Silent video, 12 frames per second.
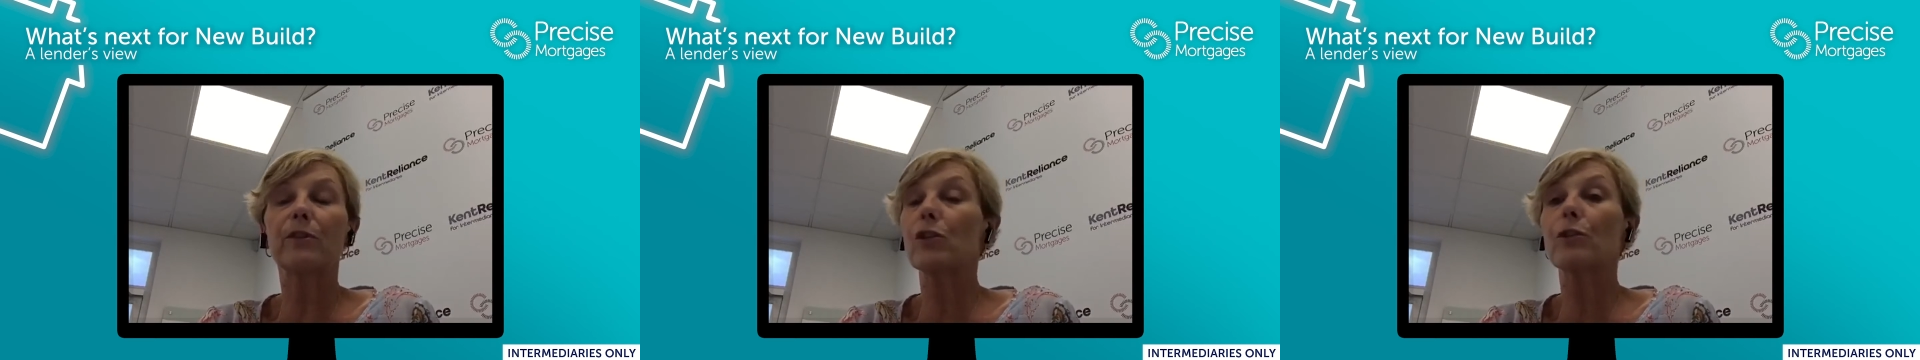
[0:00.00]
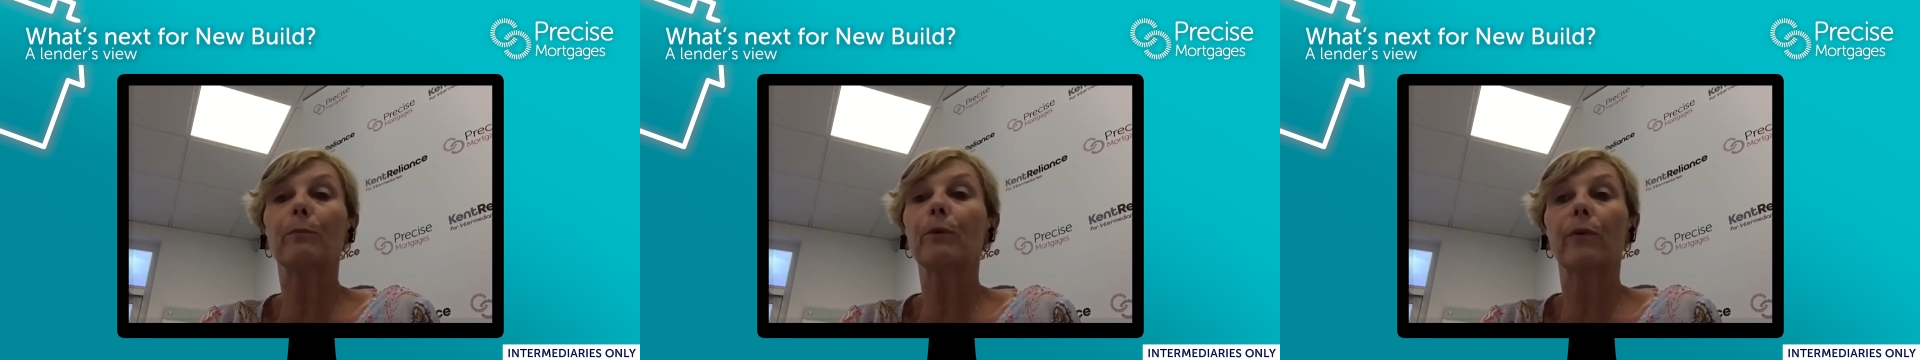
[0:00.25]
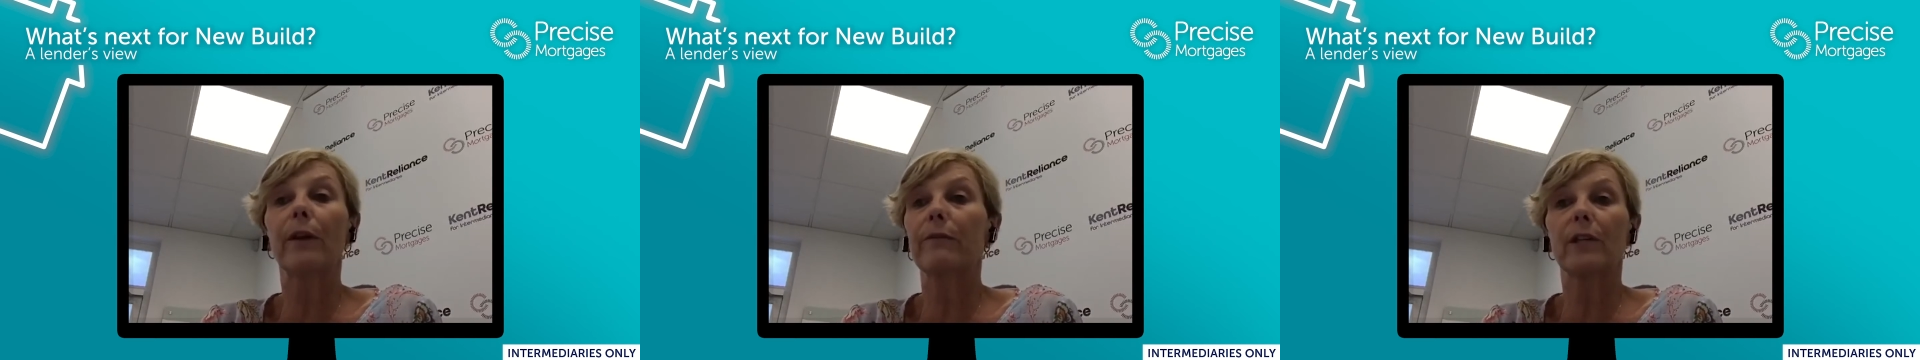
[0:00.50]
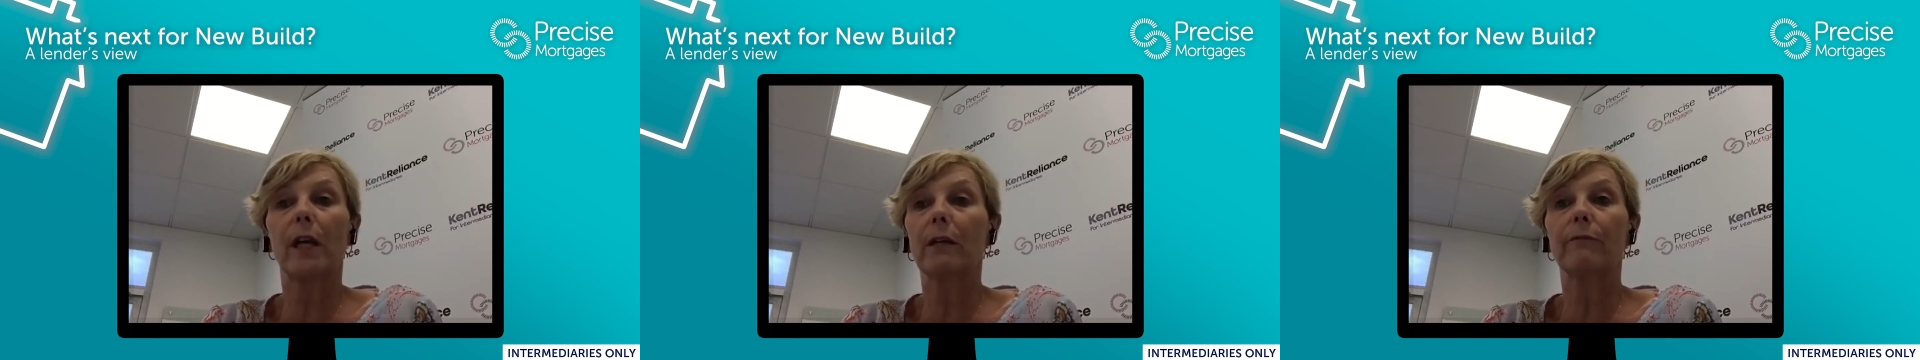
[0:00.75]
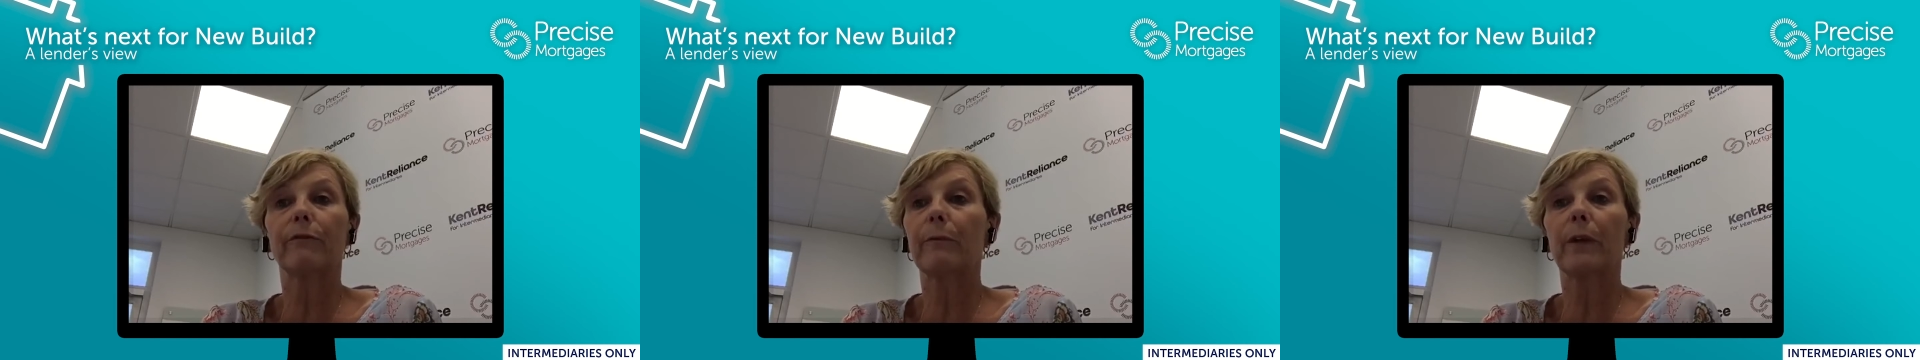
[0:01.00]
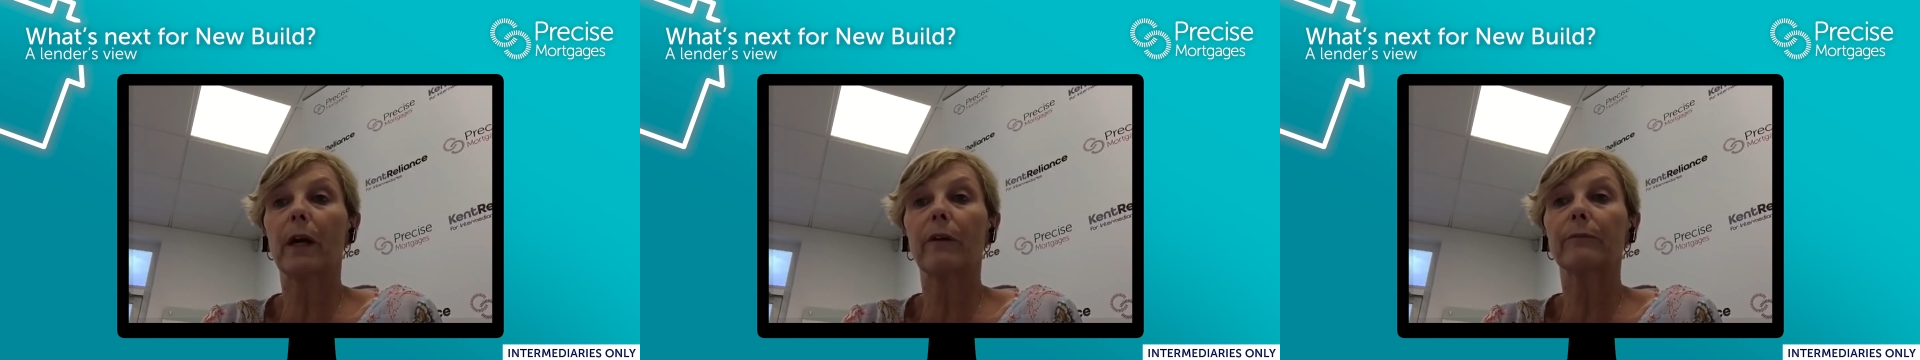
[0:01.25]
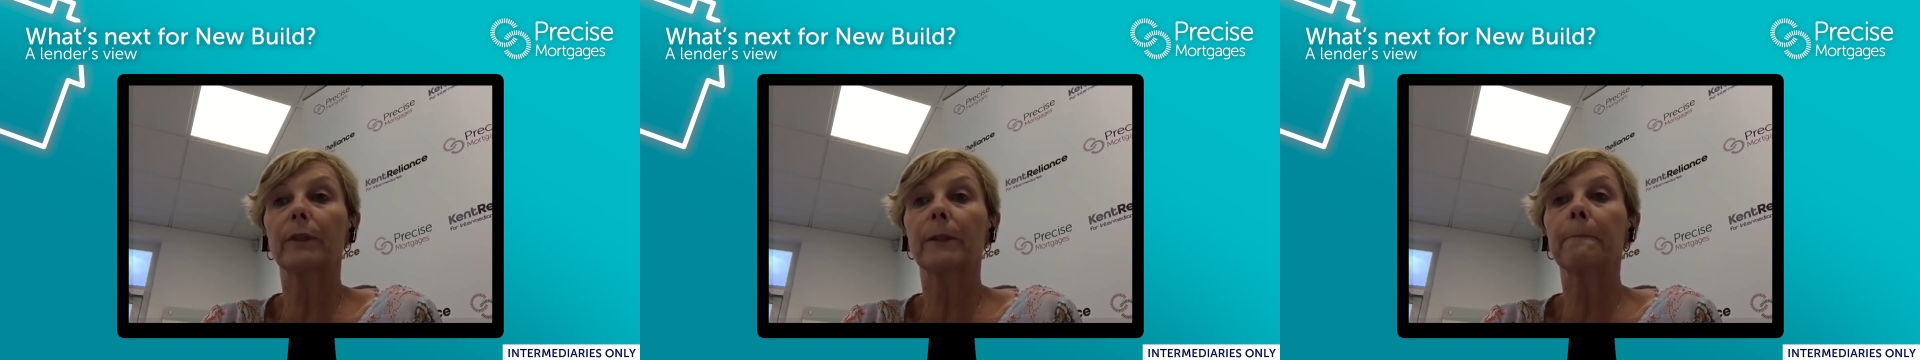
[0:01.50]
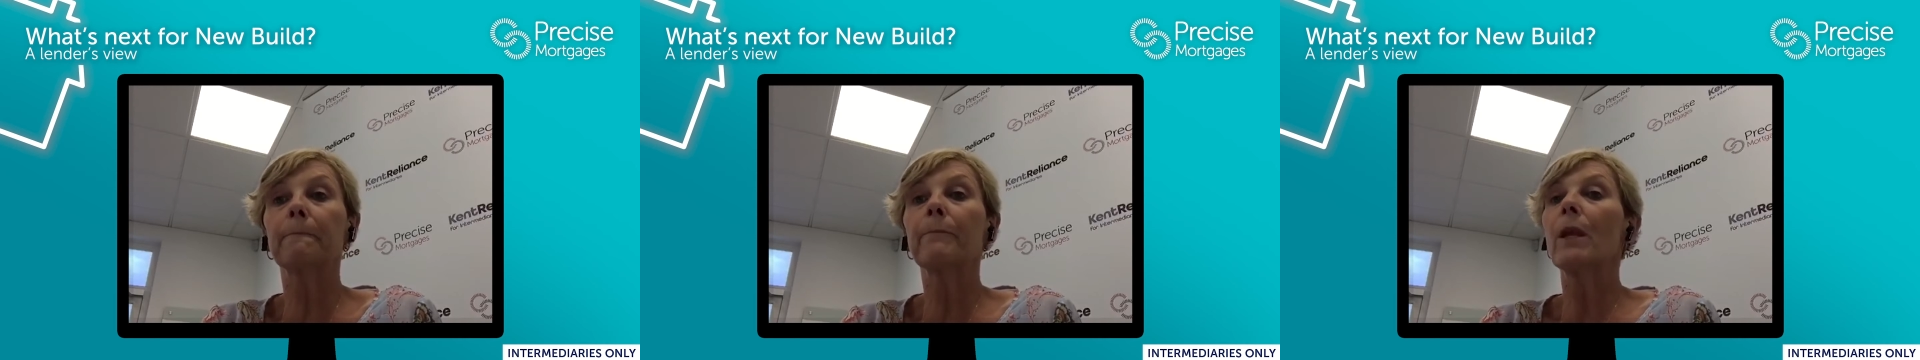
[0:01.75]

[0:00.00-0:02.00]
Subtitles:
the support they've taken from the government.